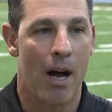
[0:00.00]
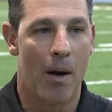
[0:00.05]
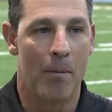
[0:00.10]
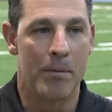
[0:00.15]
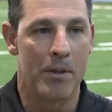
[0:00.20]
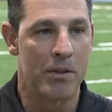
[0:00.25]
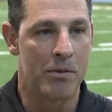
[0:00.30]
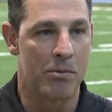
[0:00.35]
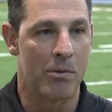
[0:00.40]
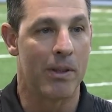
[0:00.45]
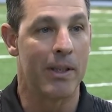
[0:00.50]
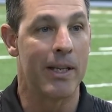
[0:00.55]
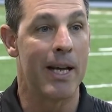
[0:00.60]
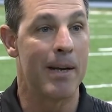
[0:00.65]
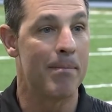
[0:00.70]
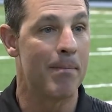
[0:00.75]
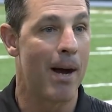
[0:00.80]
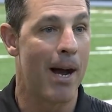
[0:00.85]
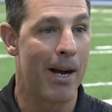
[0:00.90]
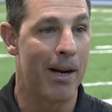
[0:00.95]
just really
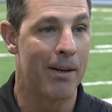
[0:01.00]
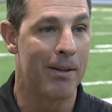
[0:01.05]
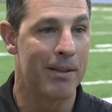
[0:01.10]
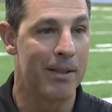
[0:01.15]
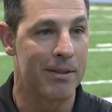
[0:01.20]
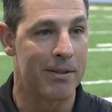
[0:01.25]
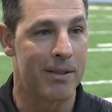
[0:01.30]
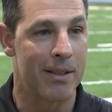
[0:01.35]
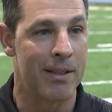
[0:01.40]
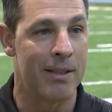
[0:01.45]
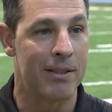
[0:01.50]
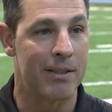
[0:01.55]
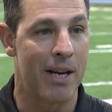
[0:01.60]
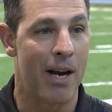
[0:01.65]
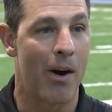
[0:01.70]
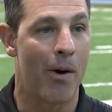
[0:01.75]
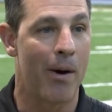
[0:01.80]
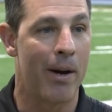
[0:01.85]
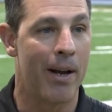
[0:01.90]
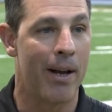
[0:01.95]
admired this
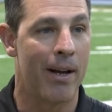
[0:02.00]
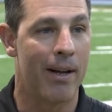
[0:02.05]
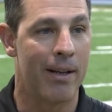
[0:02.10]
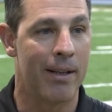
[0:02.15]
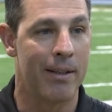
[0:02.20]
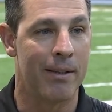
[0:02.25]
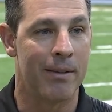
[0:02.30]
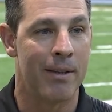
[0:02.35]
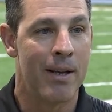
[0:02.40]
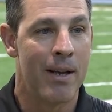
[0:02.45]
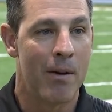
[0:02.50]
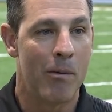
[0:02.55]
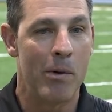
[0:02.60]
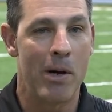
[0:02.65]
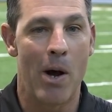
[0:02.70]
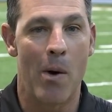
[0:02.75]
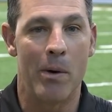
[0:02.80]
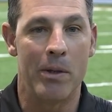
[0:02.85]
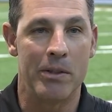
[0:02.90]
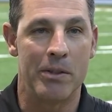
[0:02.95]
area, and we
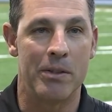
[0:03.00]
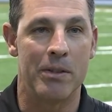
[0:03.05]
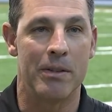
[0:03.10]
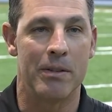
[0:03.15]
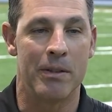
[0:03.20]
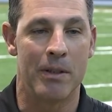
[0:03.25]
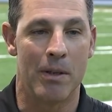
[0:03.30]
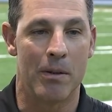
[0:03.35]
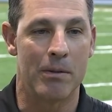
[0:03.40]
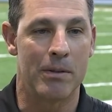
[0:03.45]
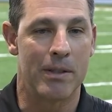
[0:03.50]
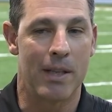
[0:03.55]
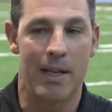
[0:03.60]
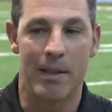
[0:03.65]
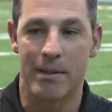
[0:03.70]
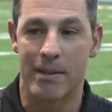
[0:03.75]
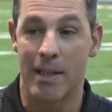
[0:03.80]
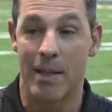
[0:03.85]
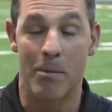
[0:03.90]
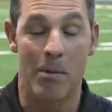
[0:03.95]
always
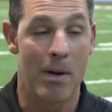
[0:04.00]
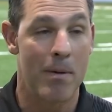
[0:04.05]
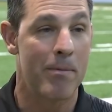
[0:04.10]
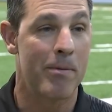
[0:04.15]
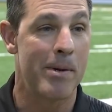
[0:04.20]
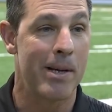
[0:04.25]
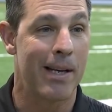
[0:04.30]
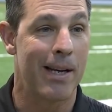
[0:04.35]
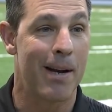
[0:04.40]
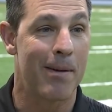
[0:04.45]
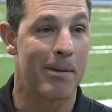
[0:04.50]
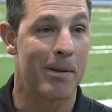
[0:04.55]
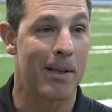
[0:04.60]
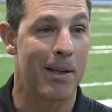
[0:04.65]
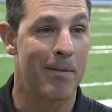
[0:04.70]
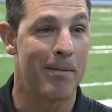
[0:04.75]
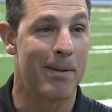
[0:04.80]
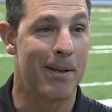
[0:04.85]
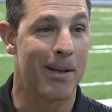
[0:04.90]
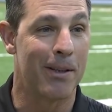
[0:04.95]
say what if we could ever
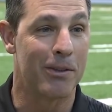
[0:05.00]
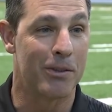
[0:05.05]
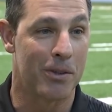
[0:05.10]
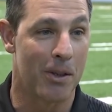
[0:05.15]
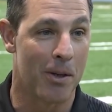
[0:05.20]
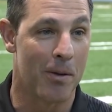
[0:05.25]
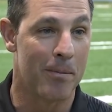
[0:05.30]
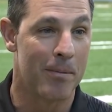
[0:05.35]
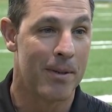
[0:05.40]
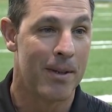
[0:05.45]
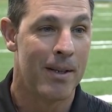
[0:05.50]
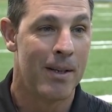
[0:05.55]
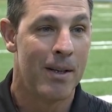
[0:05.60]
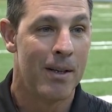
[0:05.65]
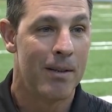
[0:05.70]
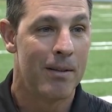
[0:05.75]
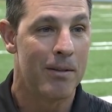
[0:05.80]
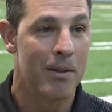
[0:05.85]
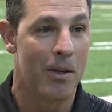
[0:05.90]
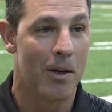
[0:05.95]
live there? So,
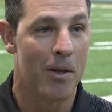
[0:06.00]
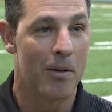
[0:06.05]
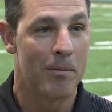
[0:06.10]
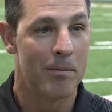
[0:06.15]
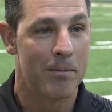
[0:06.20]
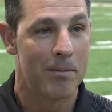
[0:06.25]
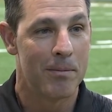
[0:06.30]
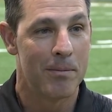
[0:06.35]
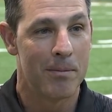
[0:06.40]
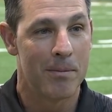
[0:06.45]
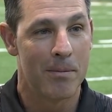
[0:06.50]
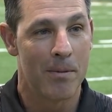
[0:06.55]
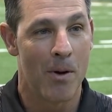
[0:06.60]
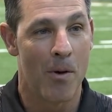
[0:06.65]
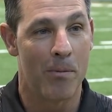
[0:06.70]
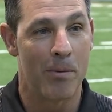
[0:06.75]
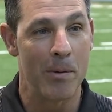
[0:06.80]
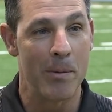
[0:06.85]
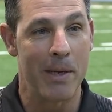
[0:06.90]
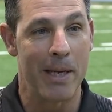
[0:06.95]

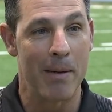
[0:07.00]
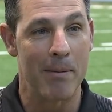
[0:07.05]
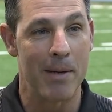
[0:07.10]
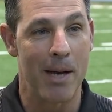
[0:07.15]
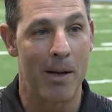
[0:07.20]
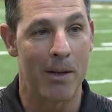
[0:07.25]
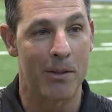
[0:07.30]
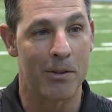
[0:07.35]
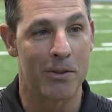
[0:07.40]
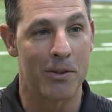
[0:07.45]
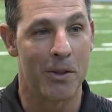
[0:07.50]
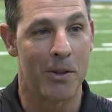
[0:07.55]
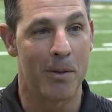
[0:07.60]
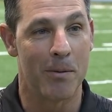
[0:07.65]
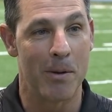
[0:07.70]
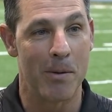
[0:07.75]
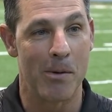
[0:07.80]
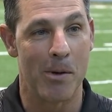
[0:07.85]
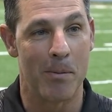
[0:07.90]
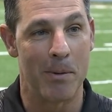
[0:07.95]
hopefully we get them down here soon,
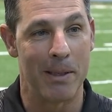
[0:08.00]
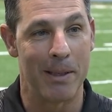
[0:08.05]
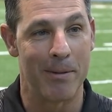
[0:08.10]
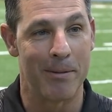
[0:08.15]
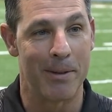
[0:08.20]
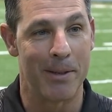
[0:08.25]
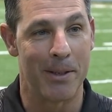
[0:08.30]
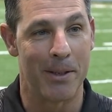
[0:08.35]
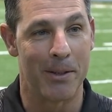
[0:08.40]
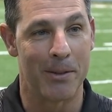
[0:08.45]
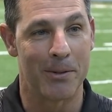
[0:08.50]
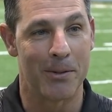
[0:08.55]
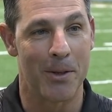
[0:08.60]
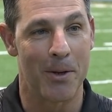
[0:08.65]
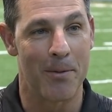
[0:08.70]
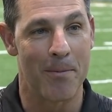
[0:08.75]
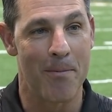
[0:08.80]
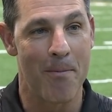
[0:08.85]
and we will be living here. So,